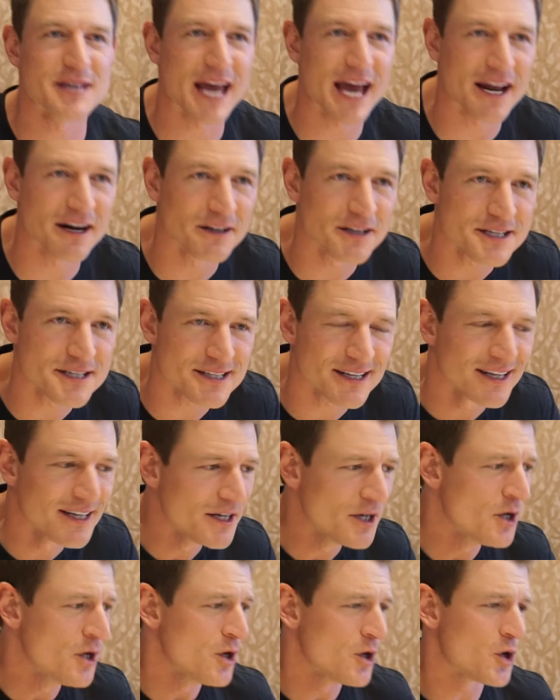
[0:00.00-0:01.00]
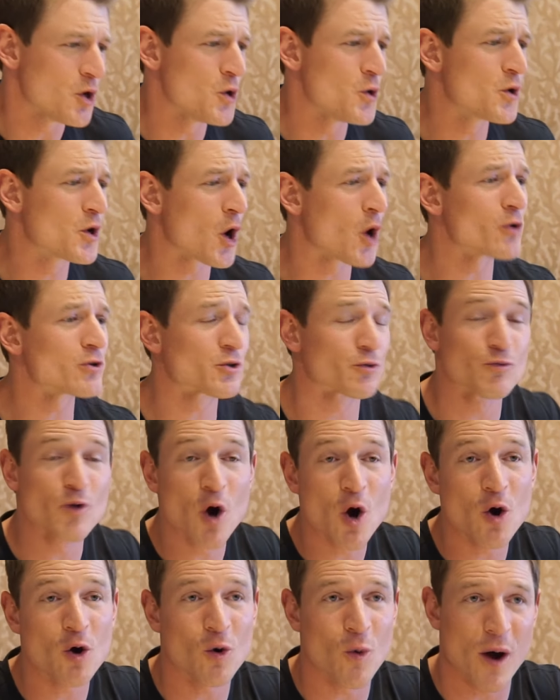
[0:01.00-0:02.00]
analyst who goes
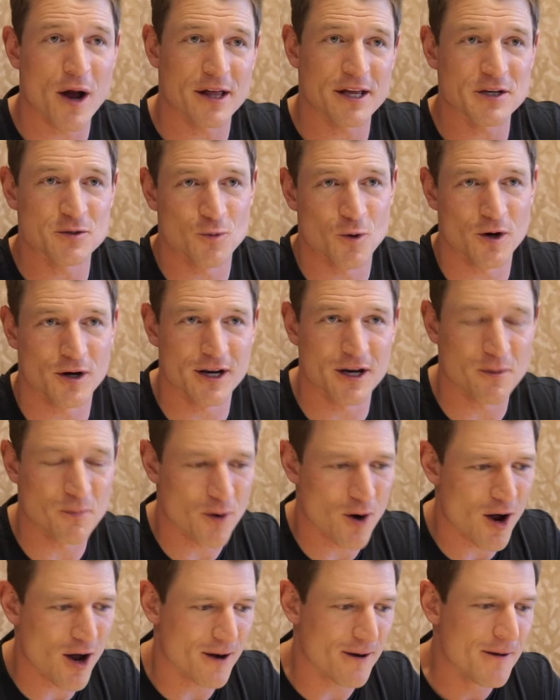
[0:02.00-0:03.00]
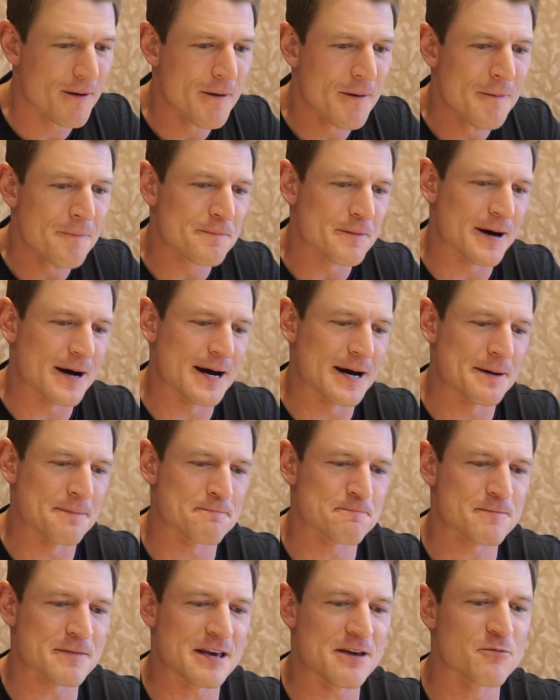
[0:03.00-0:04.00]
rogue while he's working abroad.
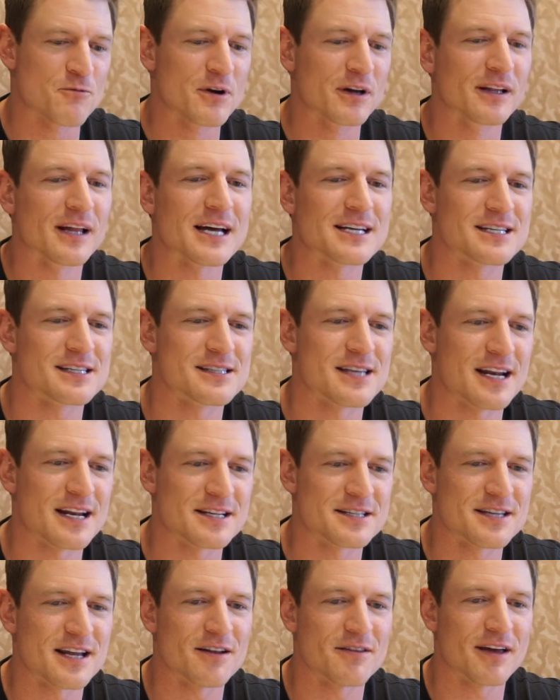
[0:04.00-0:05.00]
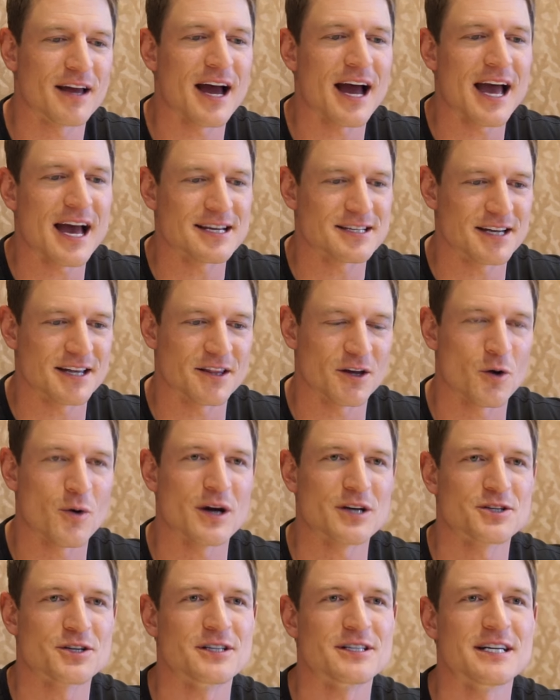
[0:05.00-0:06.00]
He realizes that instead of the guy asking the
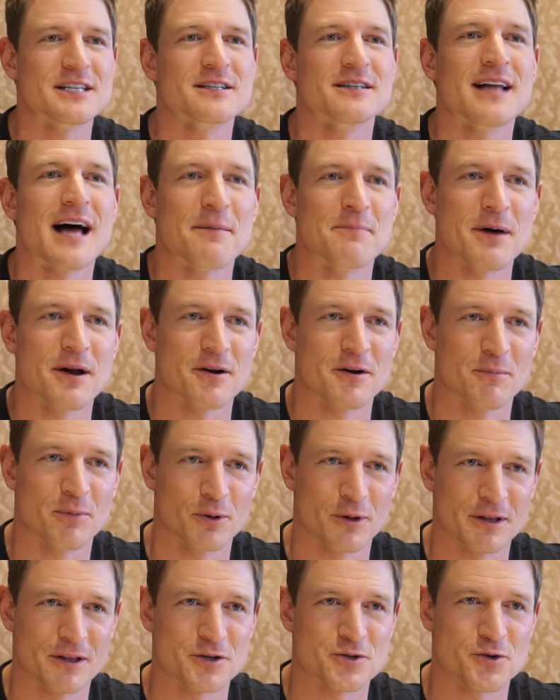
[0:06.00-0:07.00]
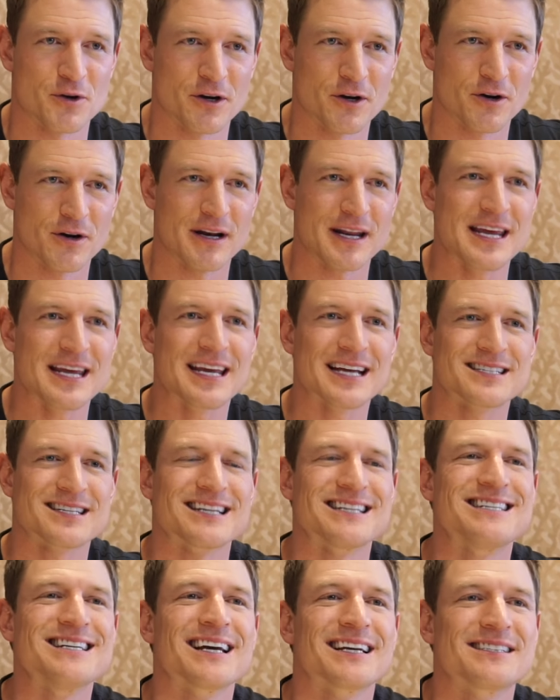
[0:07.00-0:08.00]
questions, he's a lot better at pulling the trigger, and he gets
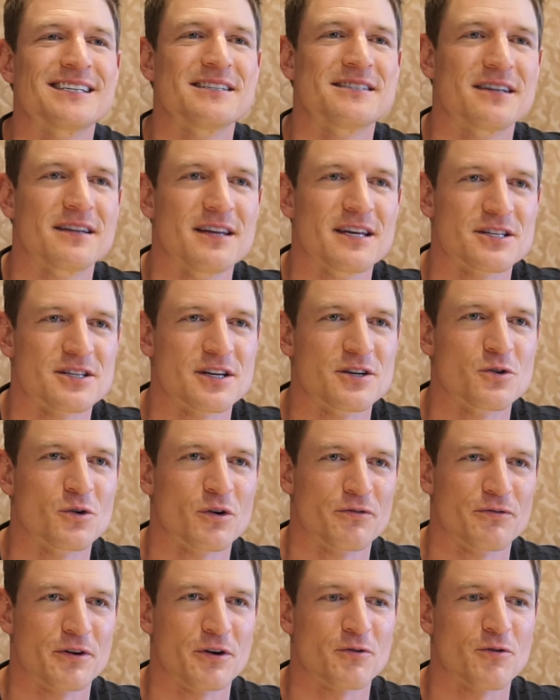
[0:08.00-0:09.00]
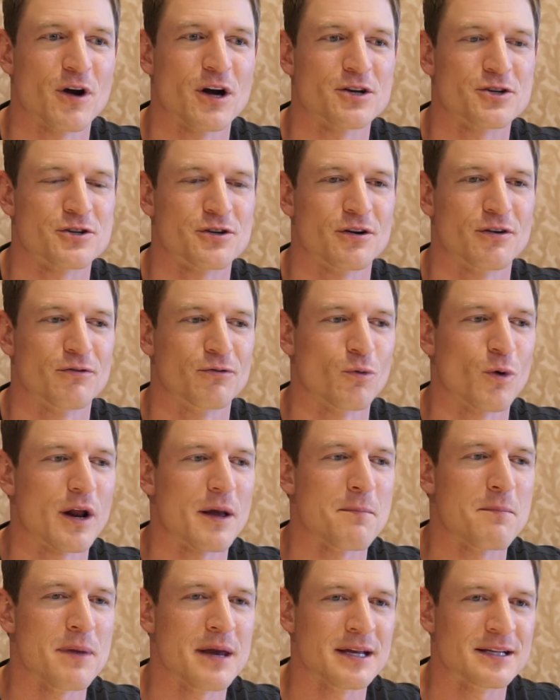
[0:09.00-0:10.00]
addicted to this endorphin rush of what
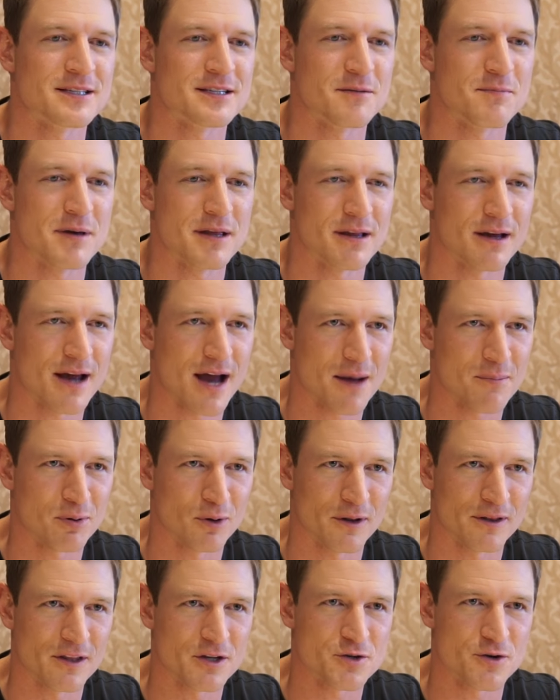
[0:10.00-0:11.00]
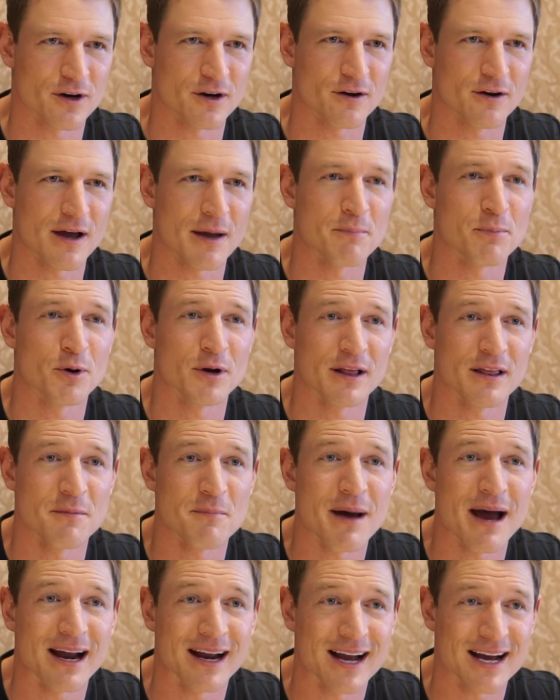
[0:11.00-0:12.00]
it means to be the guy pulling the trigger and putting the
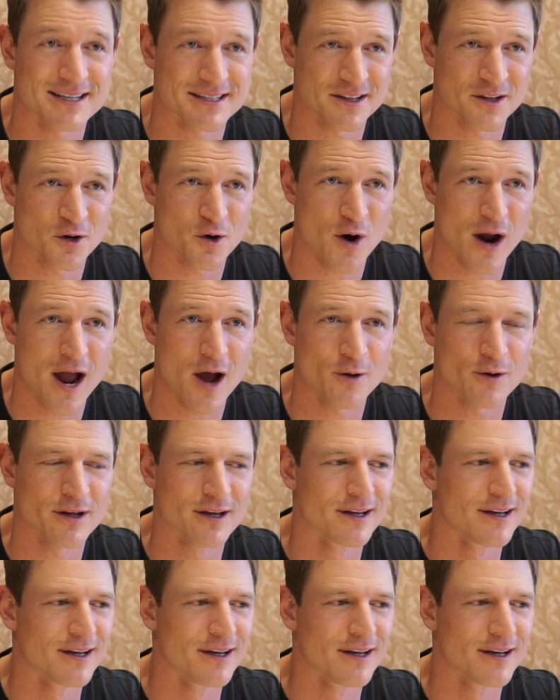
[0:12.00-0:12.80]
bad guys in the ground.